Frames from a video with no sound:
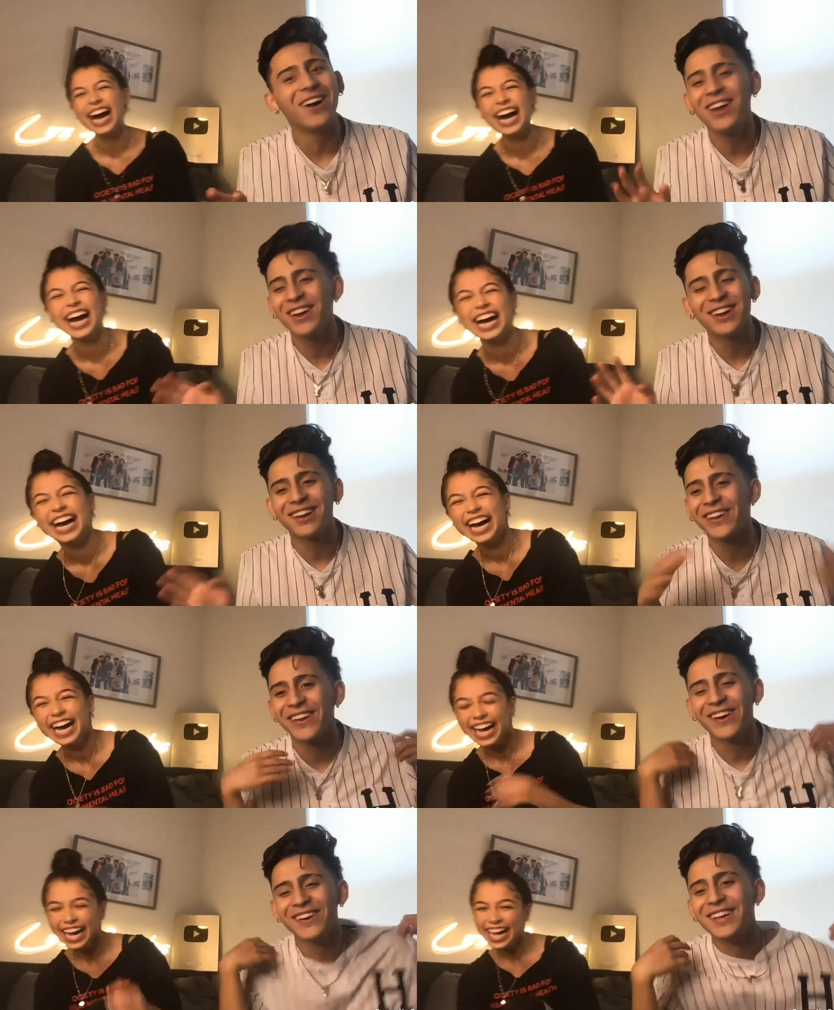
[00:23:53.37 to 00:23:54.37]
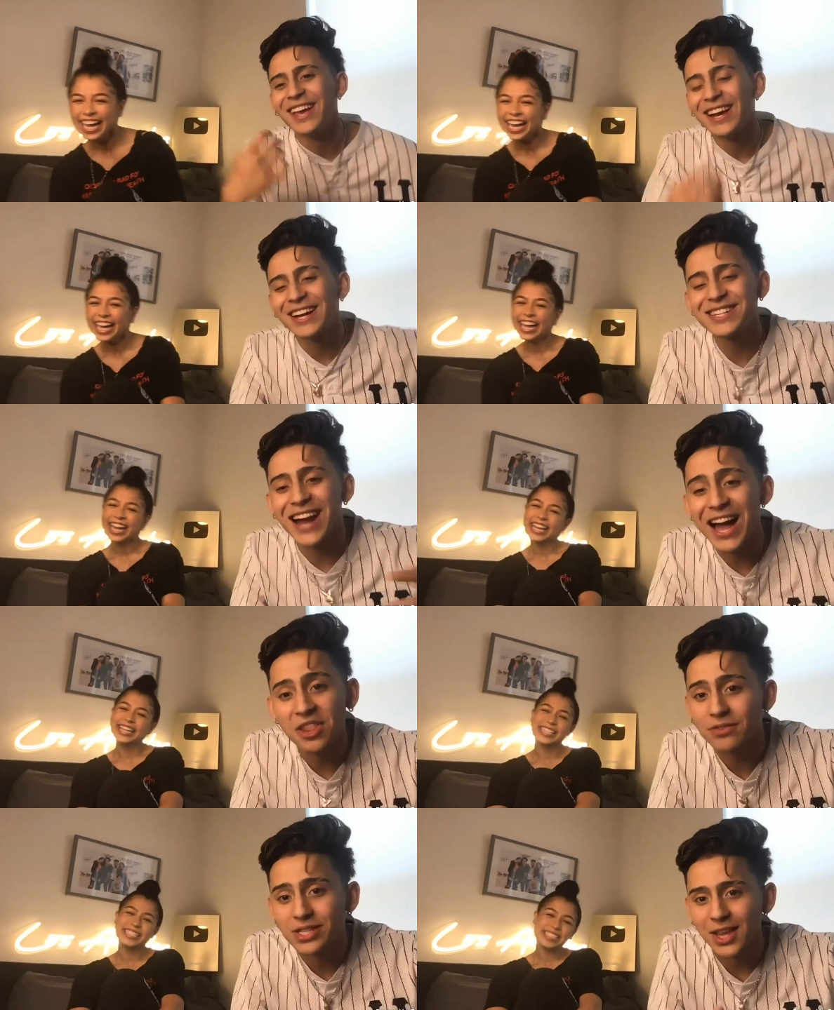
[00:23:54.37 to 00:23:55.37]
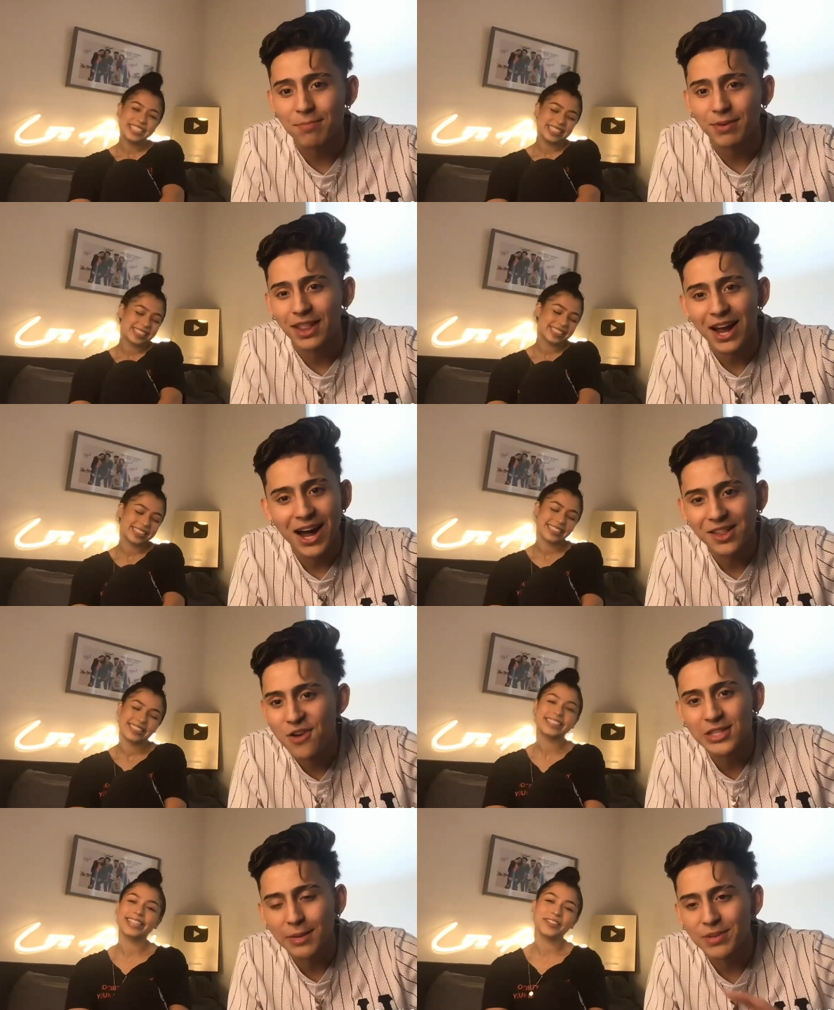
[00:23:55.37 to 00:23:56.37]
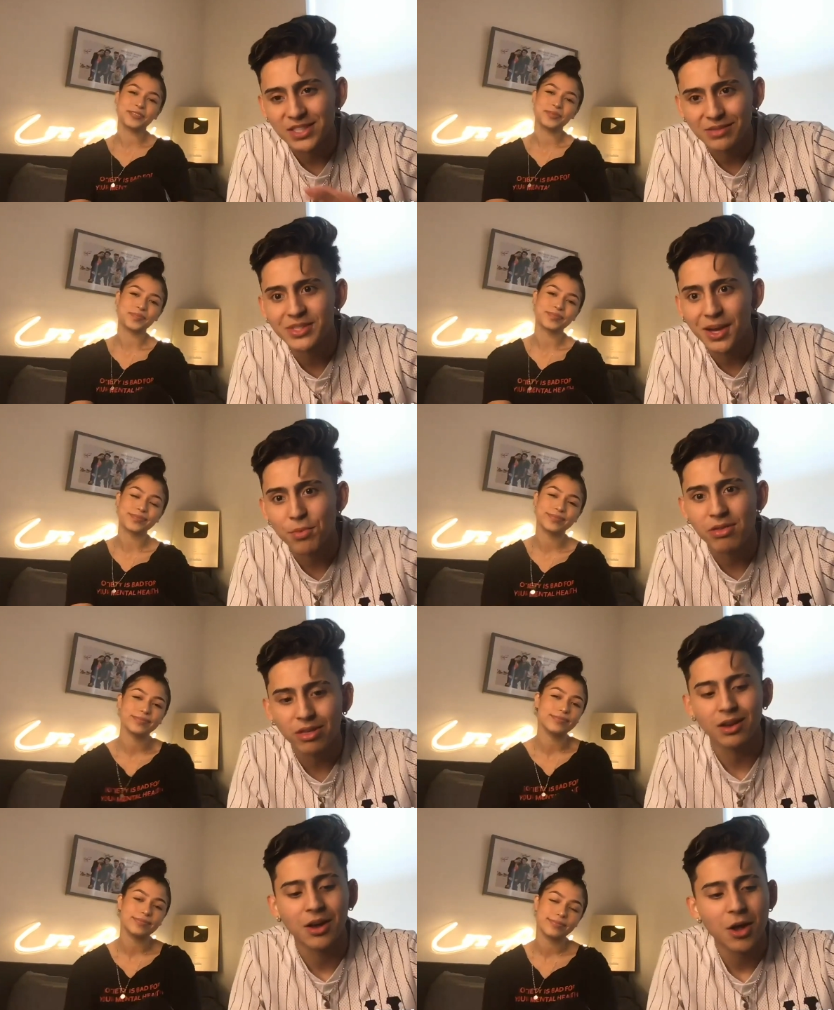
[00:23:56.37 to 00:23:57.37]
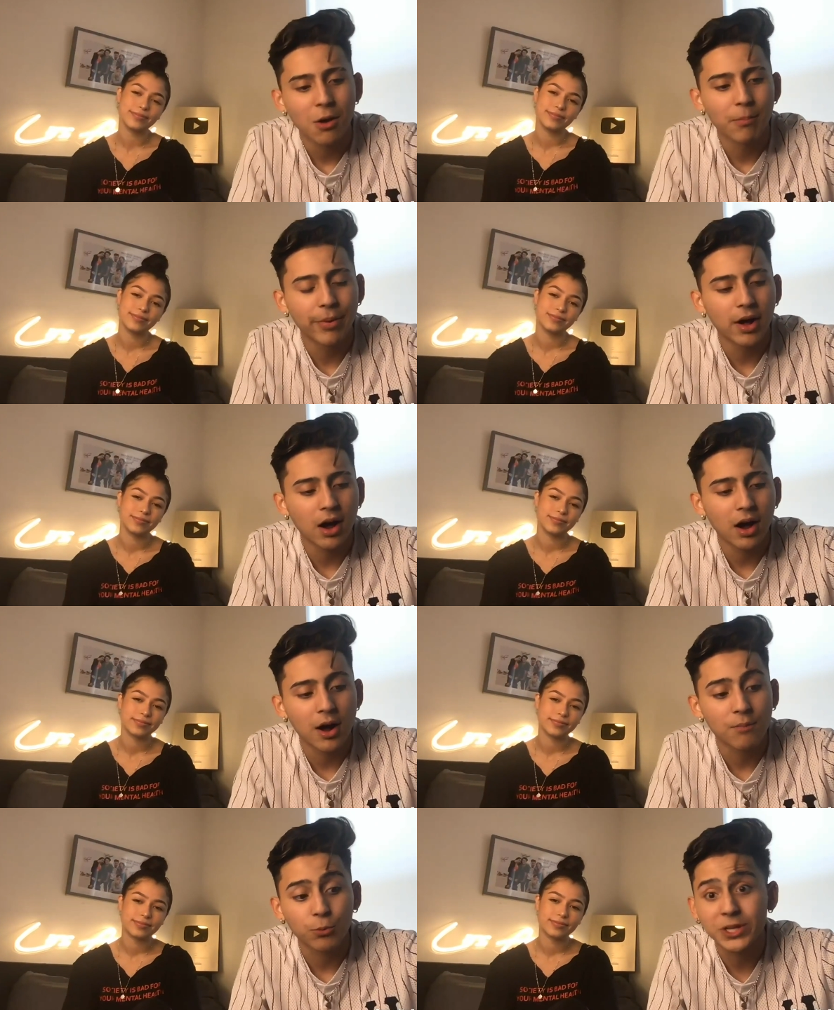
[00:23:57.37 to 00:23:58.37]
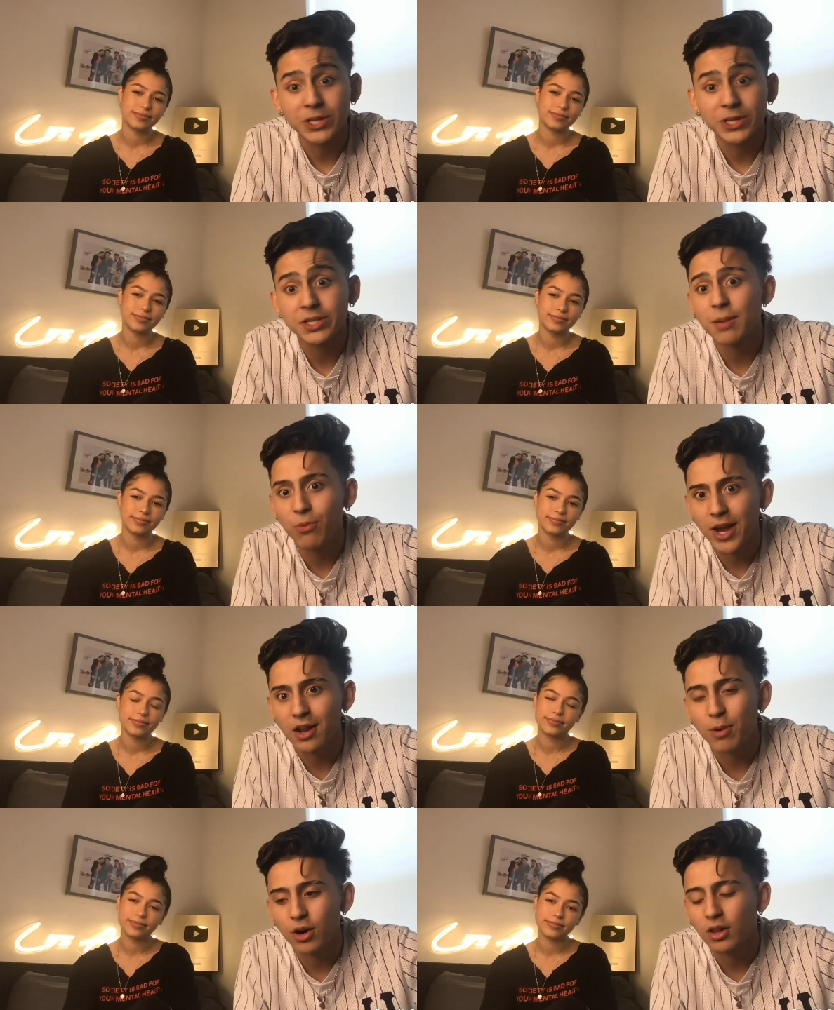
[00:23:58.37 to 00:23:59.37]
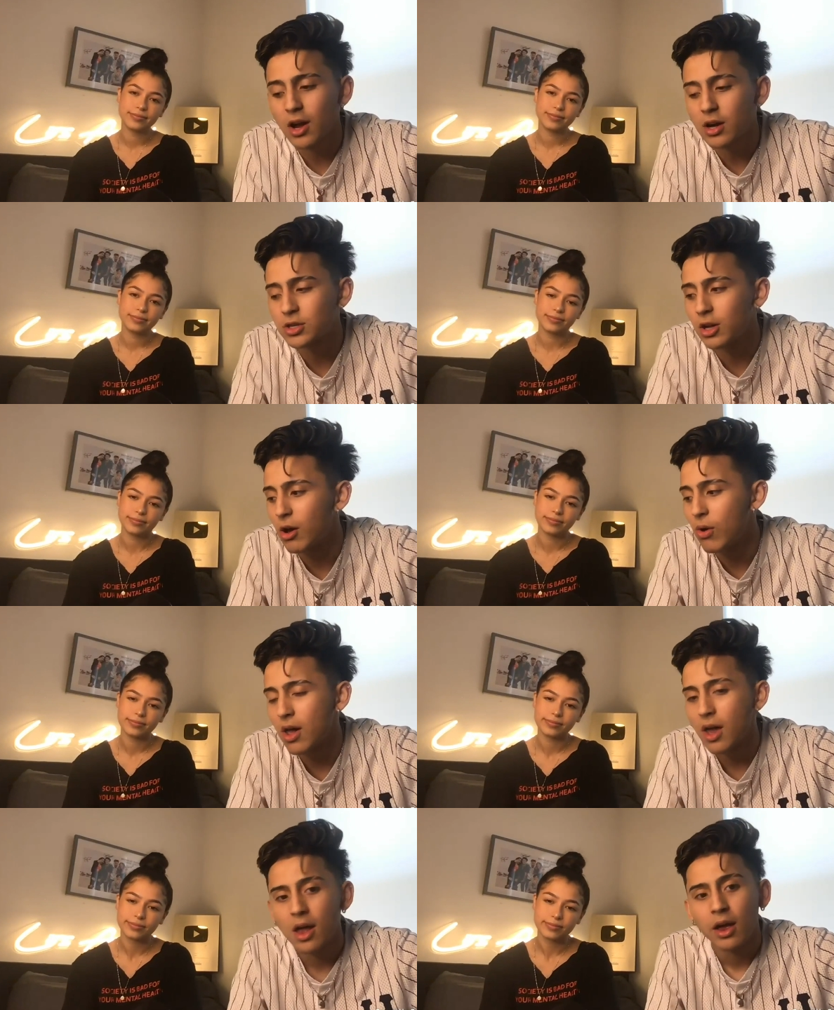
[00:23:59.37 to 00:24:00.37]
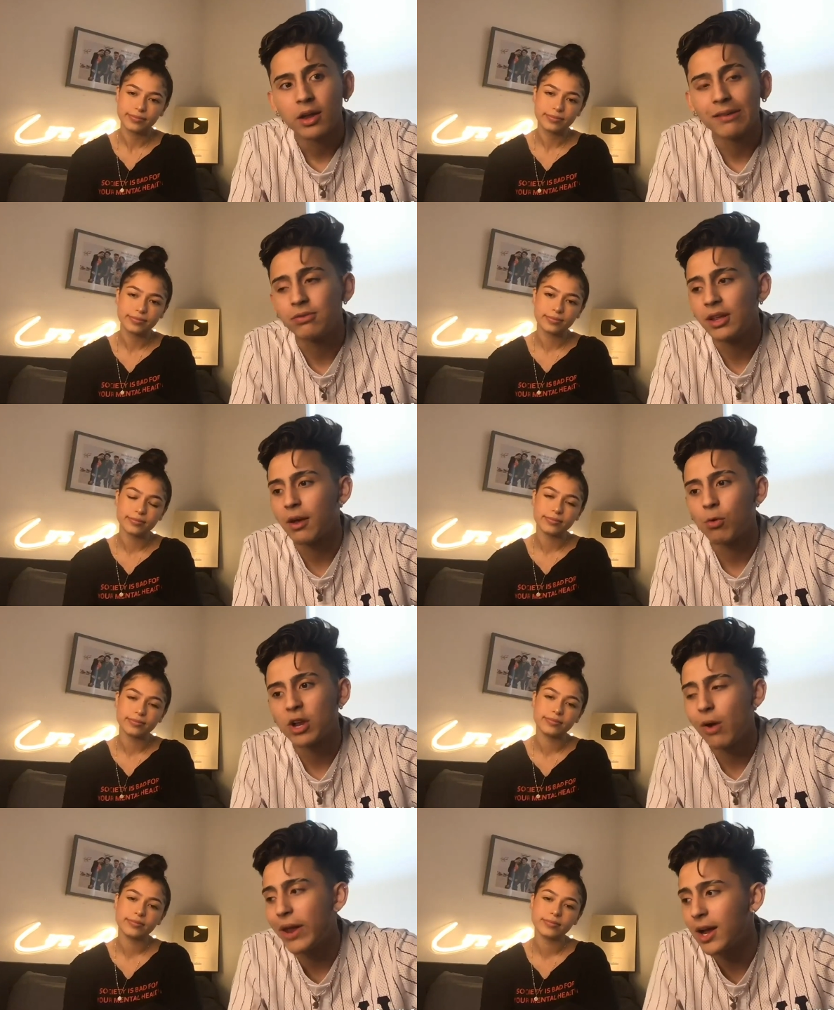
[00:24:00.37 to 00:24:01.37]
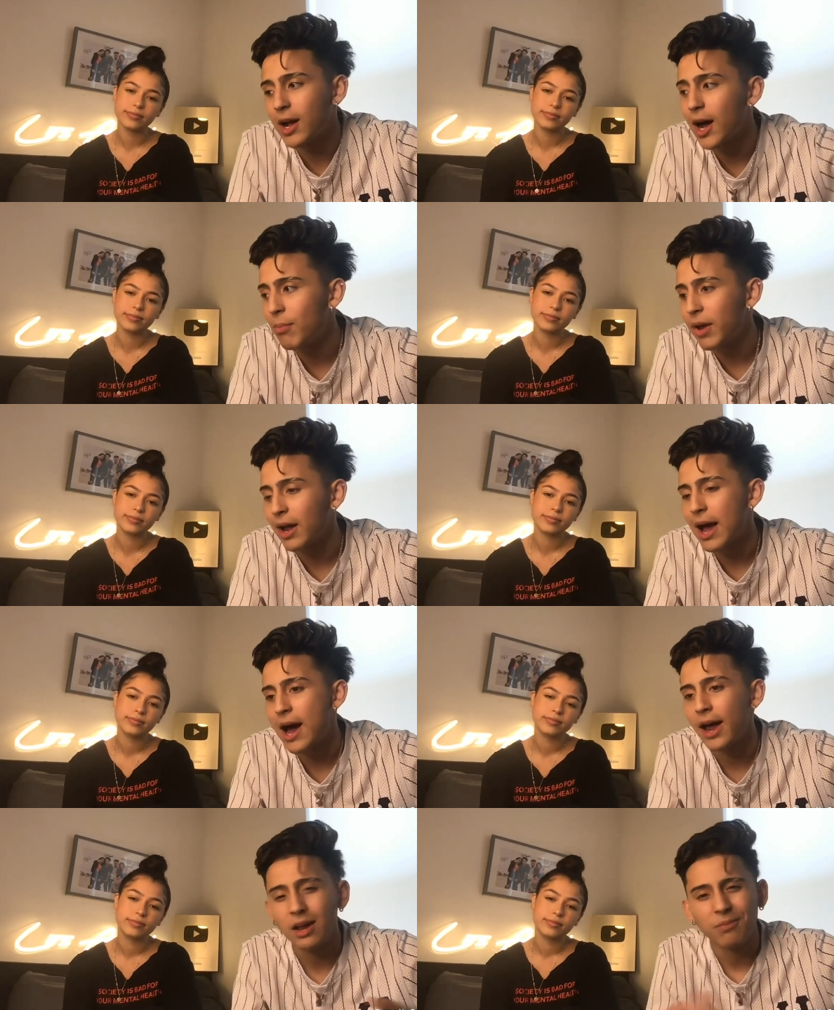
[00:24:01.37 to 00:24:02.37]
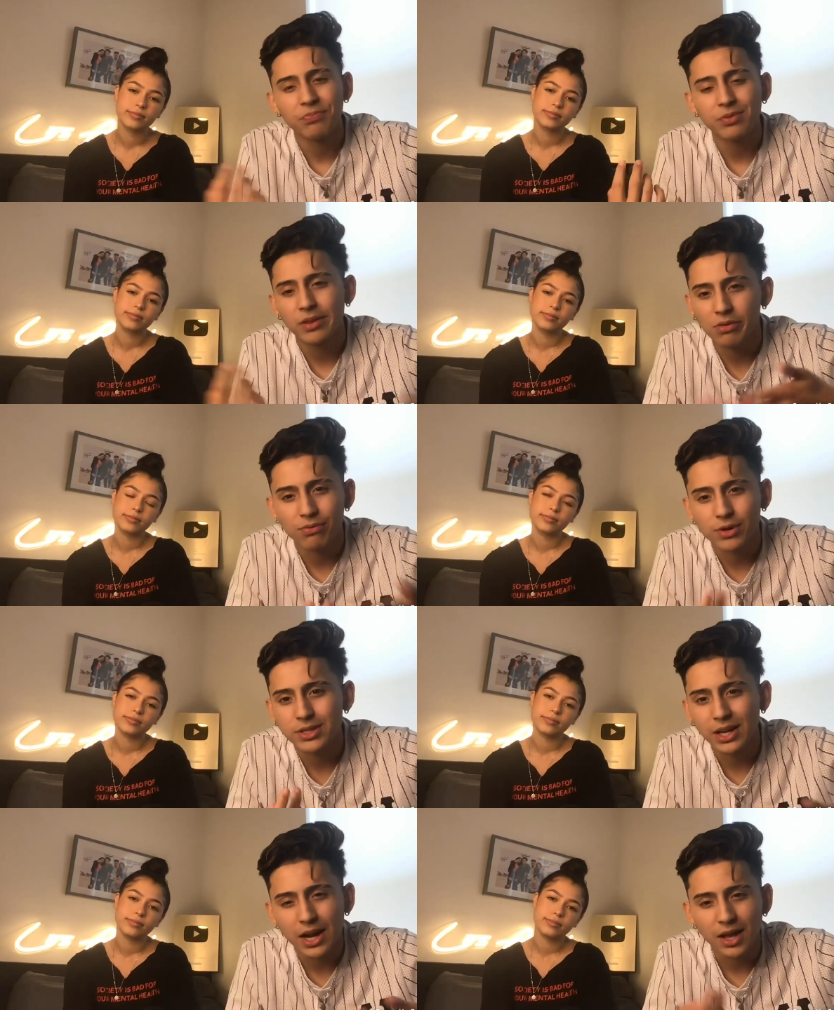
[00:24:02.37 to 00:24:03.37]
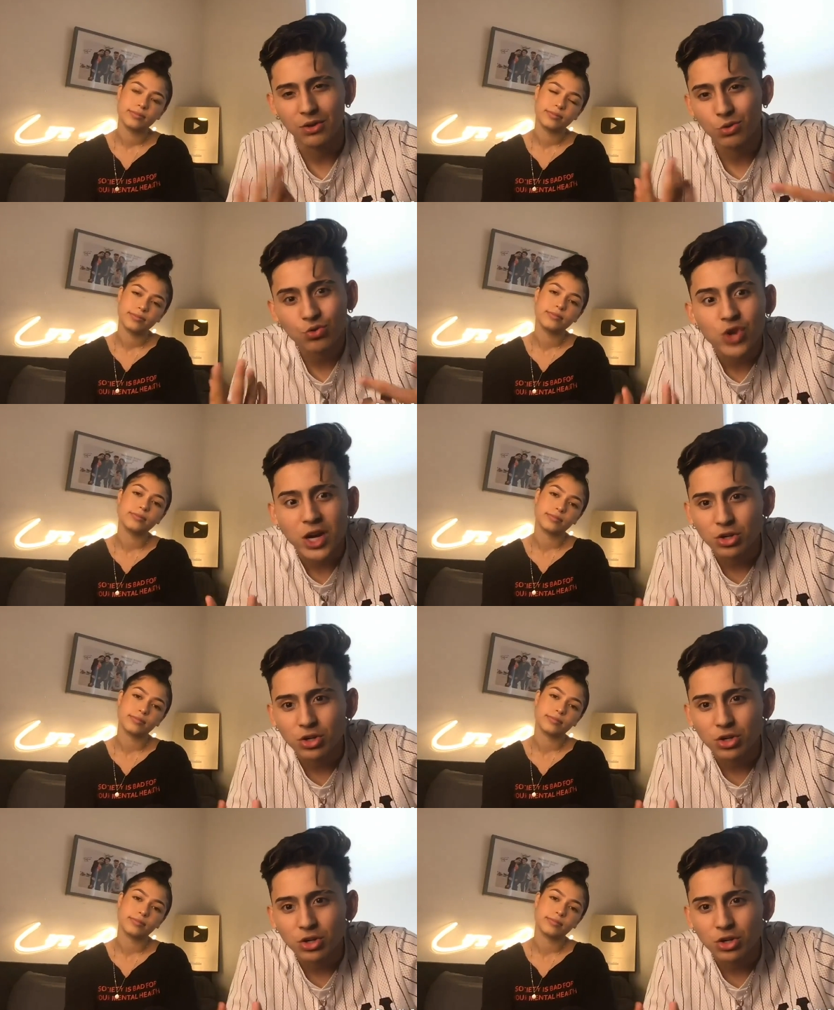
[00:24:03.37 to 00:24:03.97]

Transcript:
Speaker 1: no no no because no. like I love sleeping like I love sleeping sleep is like my thing but um recently I've been waking up earlier so definitely like when I wake up like I like, first thing I like try to